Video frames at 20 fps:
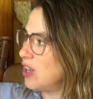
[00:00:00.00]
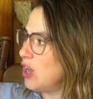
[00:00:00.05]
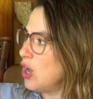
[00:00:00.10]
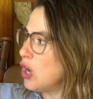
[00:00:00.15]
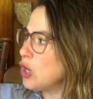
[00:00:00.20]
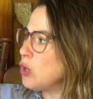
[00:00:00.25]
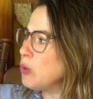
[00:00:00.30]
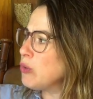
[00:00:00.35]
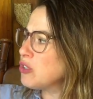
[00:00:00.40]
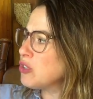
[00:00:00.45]

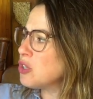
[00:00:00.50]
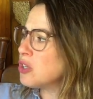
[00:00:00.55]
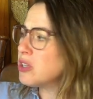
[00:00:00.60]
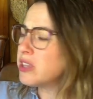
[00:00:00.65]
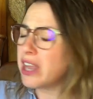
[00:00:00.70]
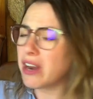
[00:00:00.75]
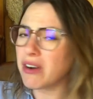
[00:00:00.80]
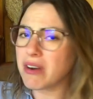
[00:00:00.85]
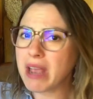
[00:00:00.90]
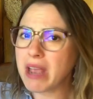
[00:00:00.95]
who stood
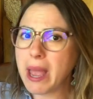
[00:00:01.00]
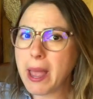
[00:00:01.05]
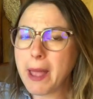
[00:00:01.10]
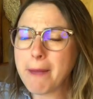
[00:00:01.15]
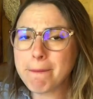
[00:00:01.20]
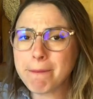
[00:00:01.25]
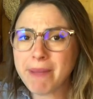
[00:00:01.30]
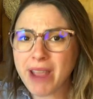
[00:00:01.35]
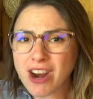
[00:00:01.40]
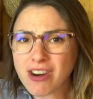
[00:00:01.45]
there
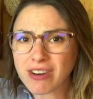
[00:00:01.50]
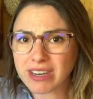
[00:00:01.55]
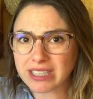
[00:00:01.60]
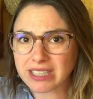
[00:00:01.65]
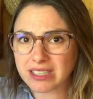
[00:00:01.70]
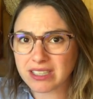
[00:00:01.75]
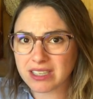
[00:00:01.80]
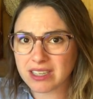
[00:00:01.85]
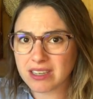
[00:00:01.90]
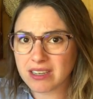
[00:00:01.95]

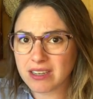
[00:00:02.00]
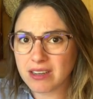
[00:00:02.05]
embarrassed,